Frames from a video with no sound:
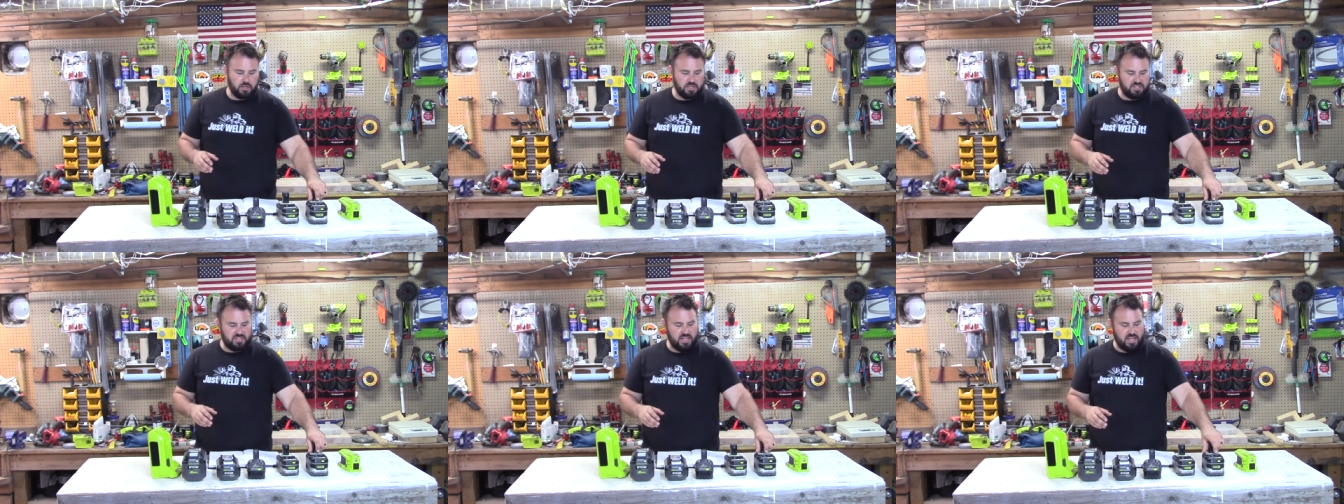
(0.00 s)

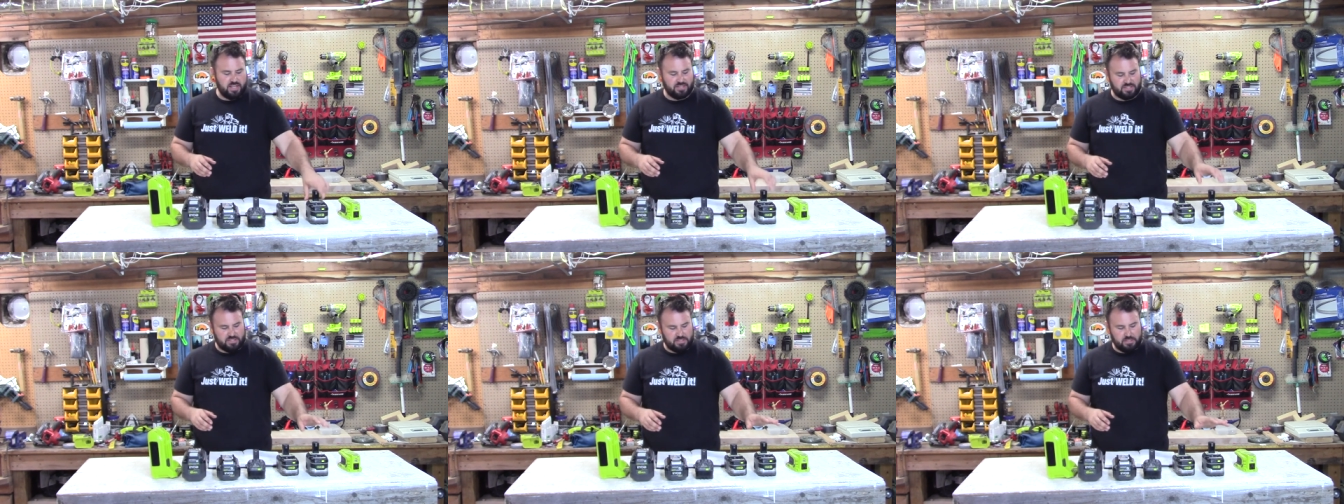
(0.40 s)
to see
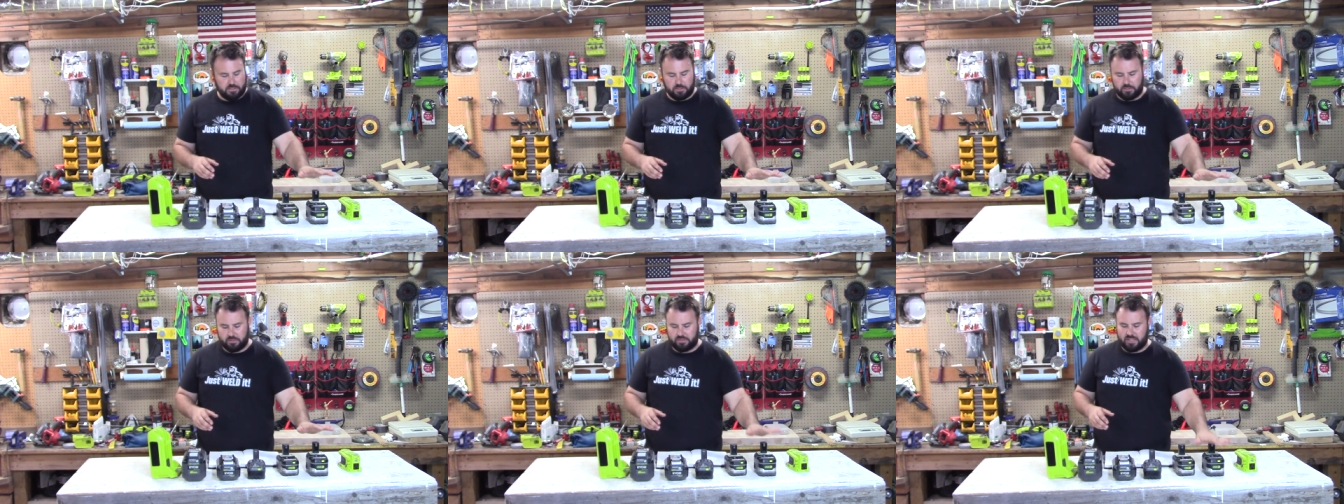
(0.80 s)
it
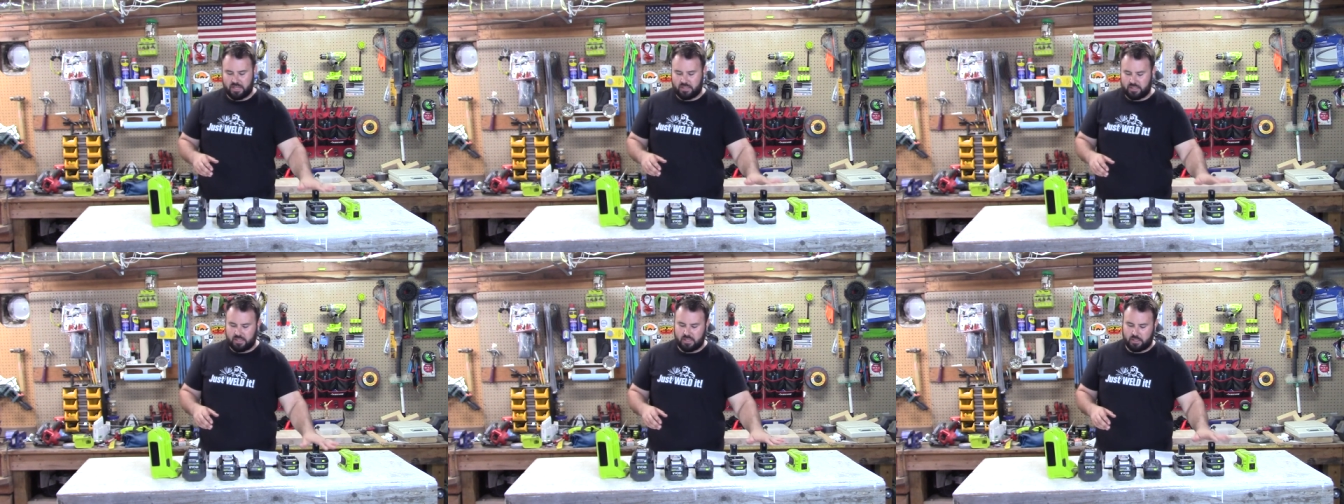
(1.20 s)
still
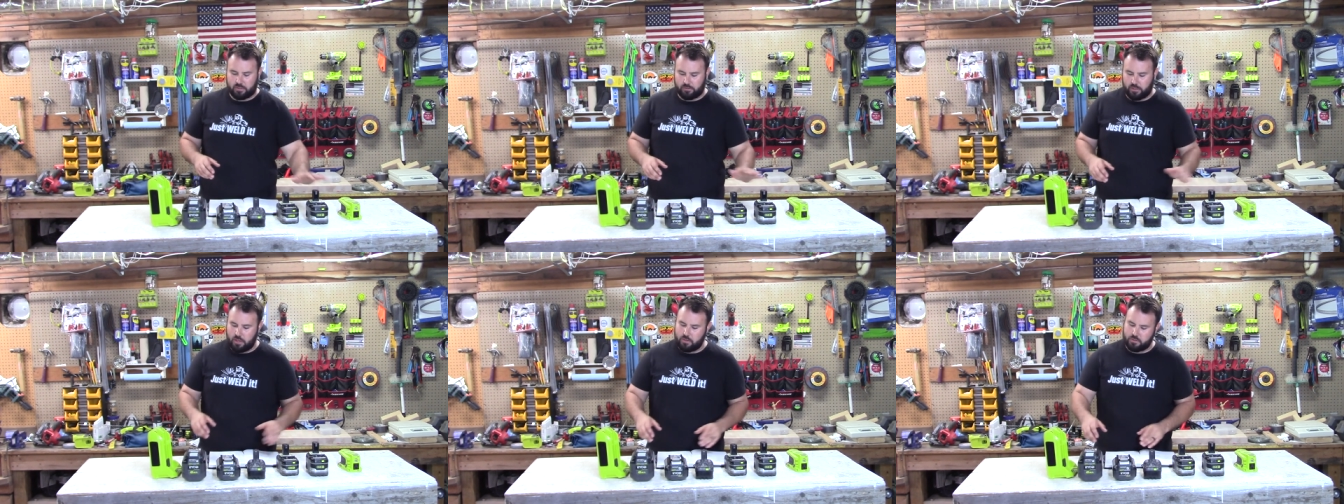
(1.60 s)
didn't get
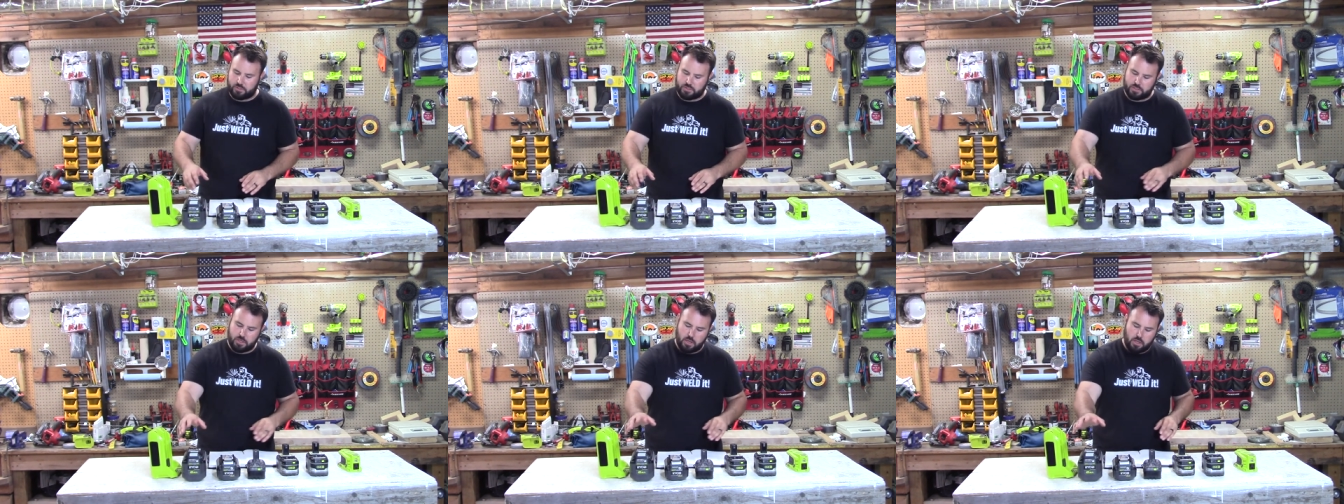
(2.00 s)

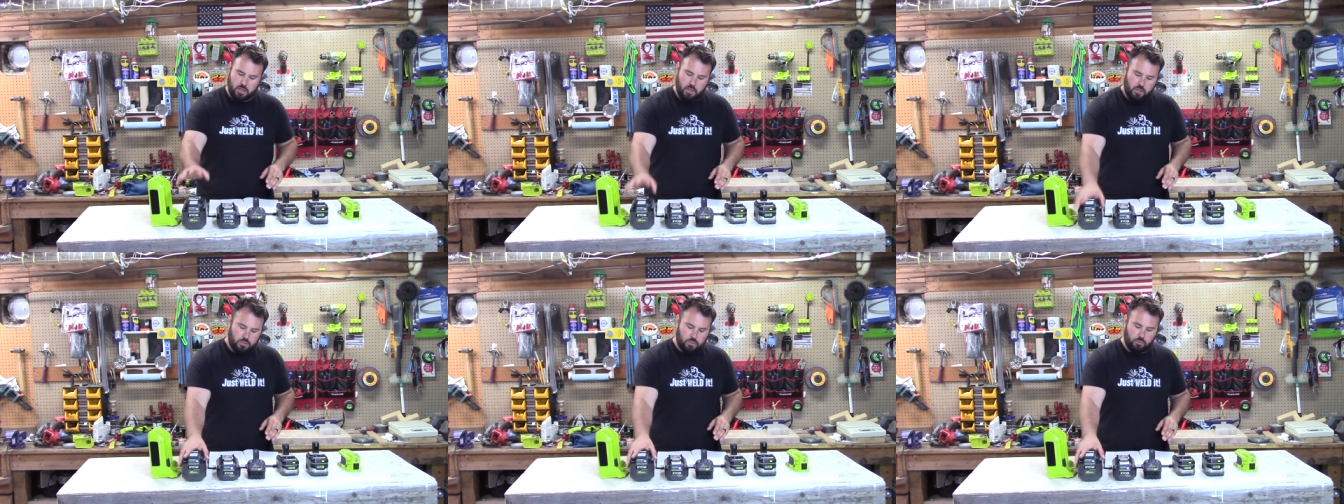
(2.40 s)
close
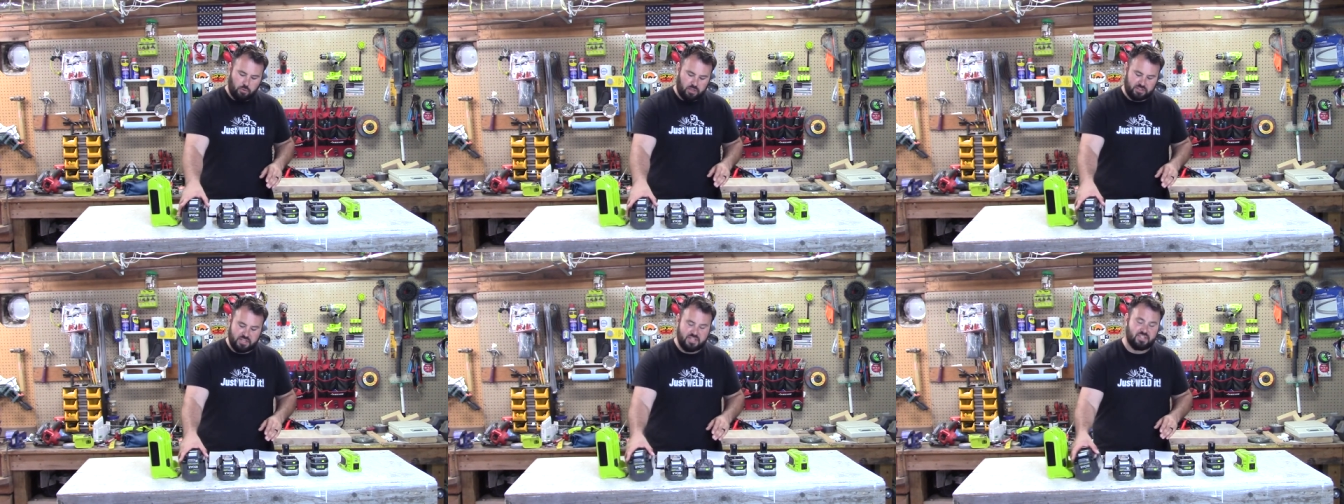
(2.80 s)
to
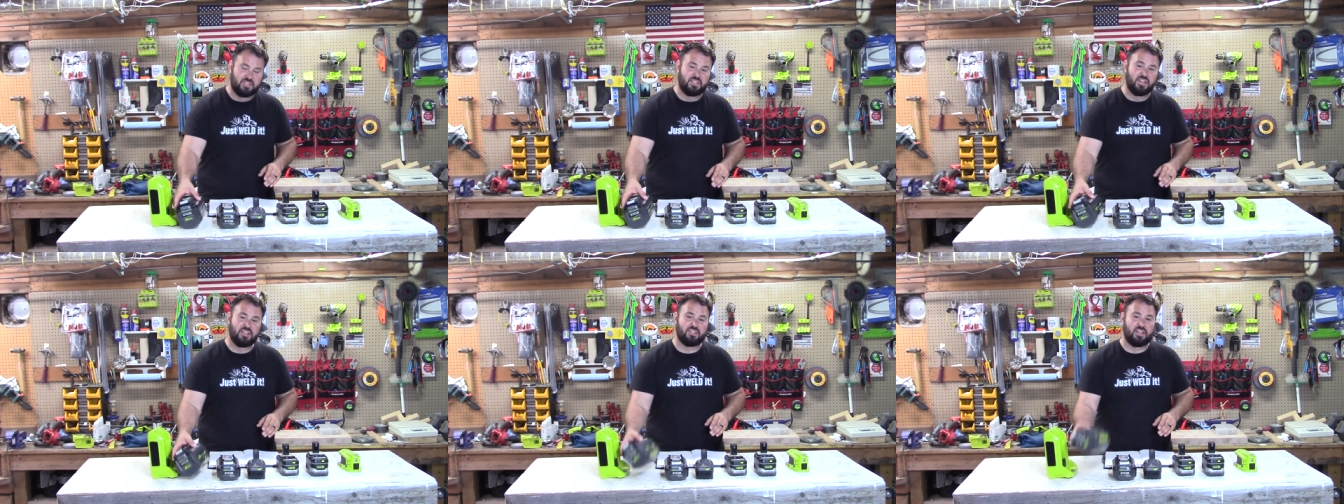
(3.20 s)
what the
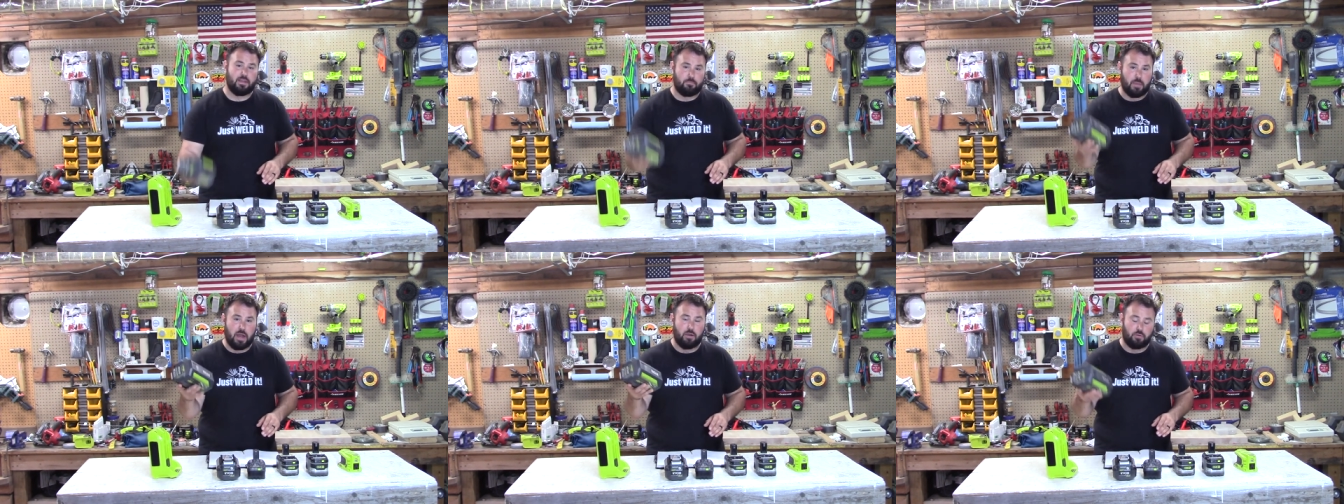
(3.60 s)
six
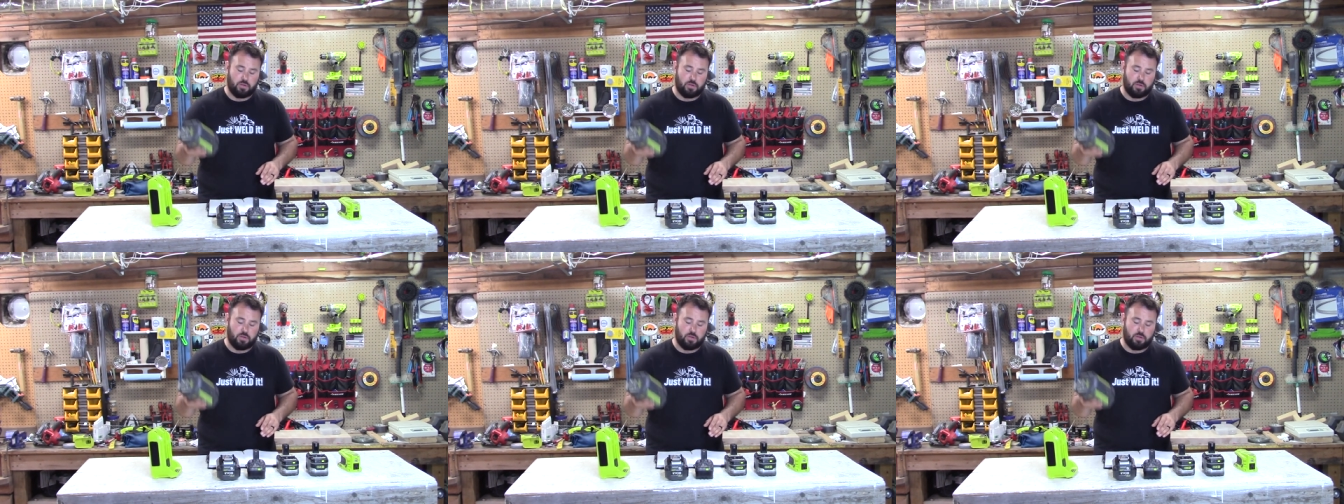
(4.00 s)
amp hour